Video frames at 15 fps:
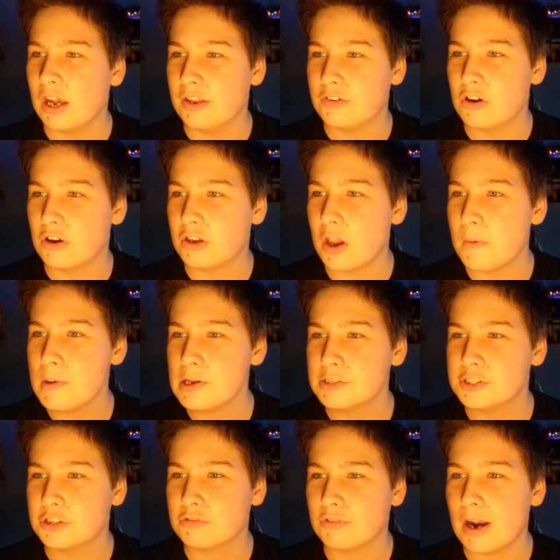you've got
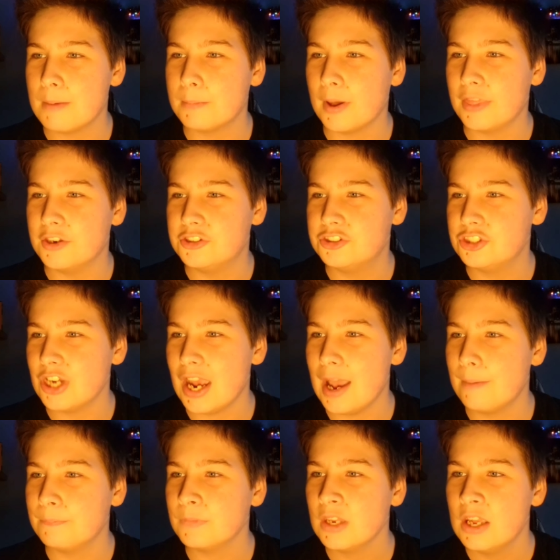Going Underground by The
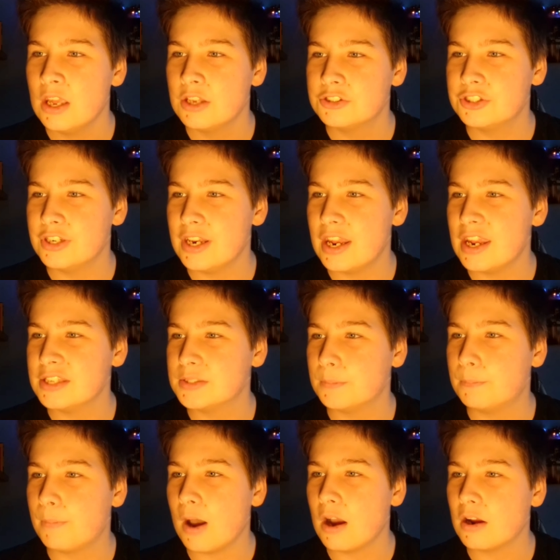Jam, Chenier Is
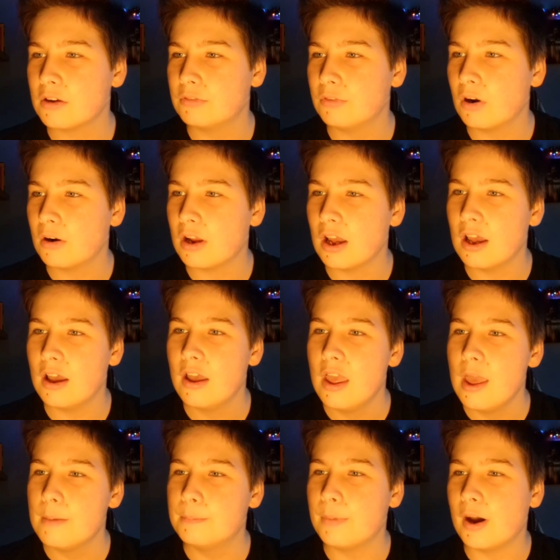a Punk Rocker
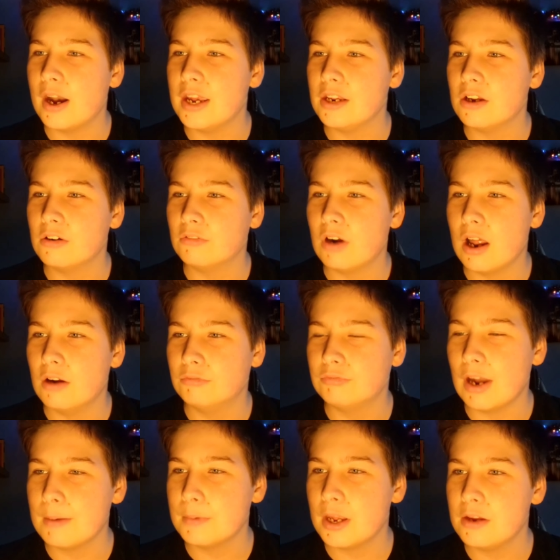by
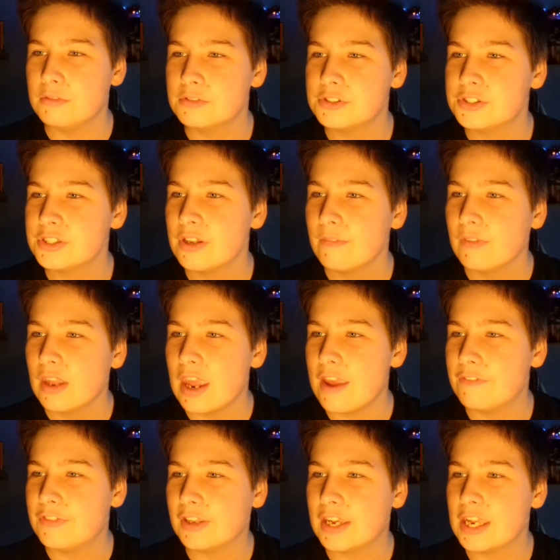Ramones,
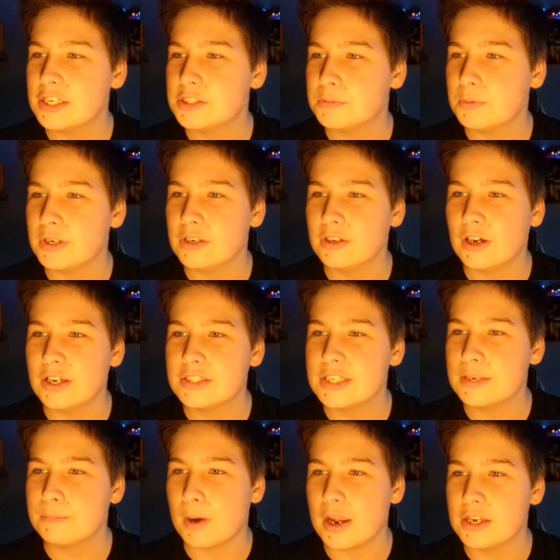If the Kids Were
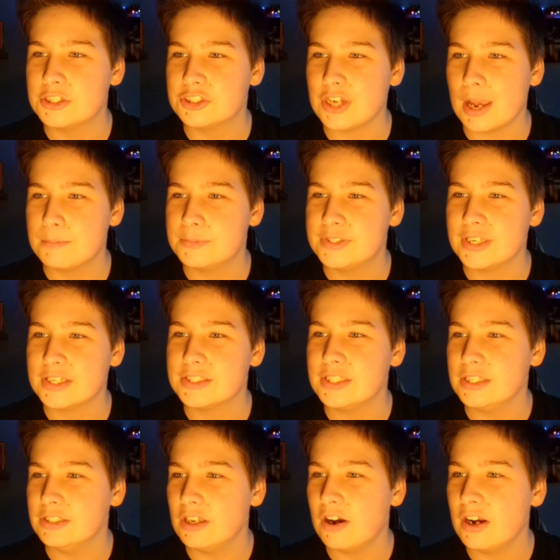United by
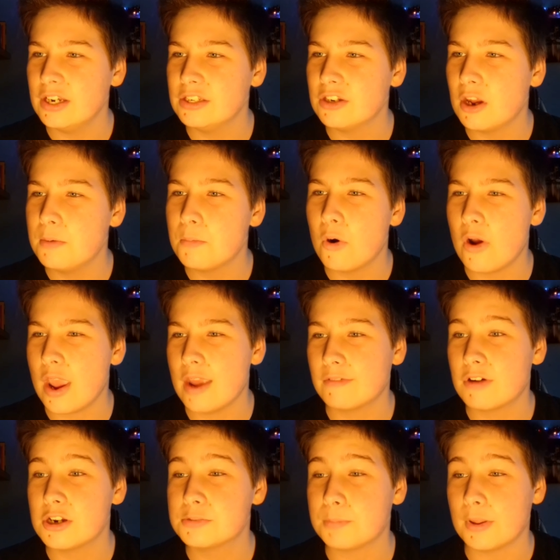Sham69, No More
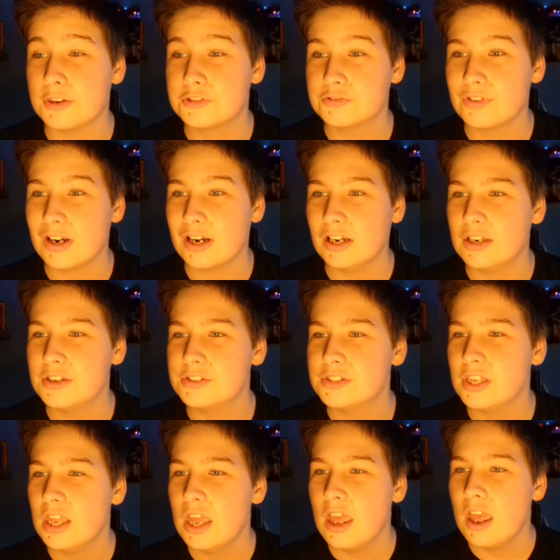Heroes by The Stranglers,